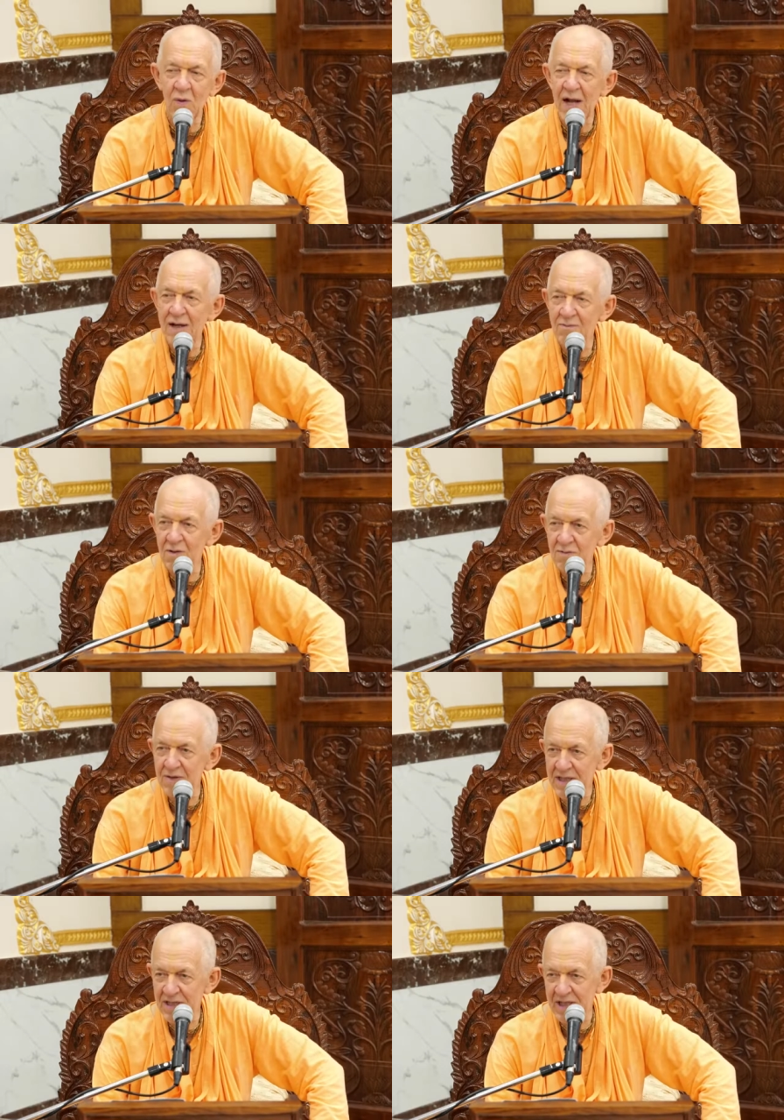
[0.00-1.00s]
When
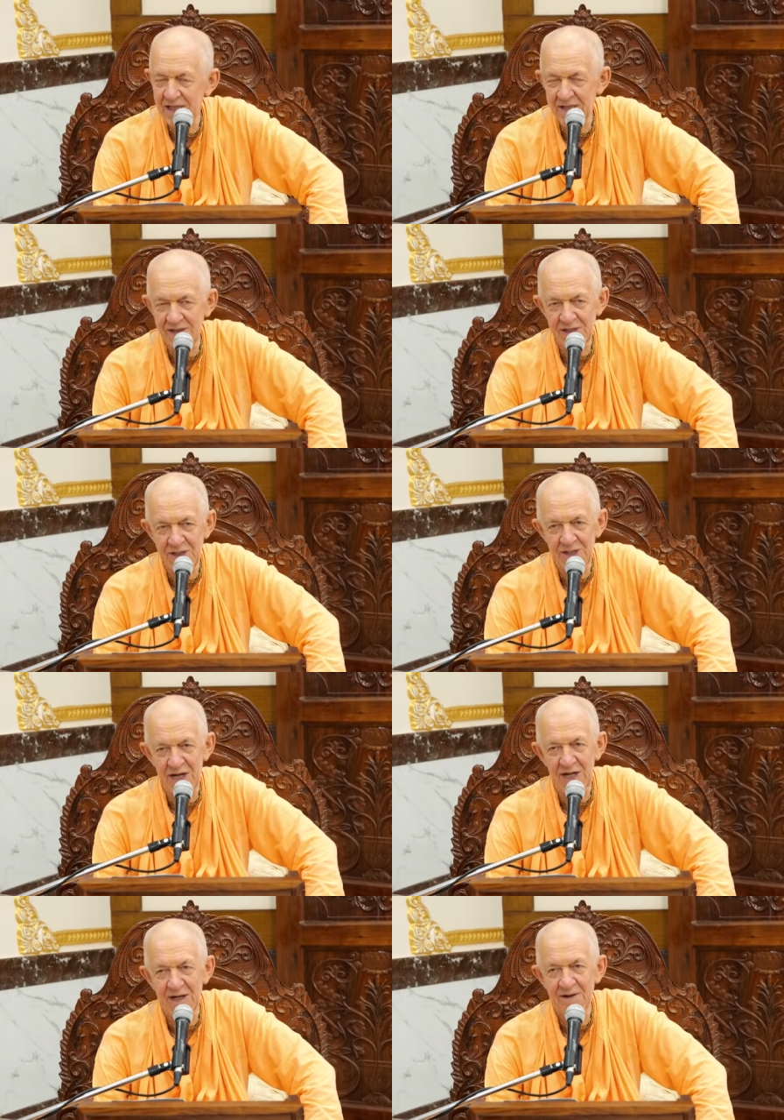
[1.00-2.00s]
will we see Krishna?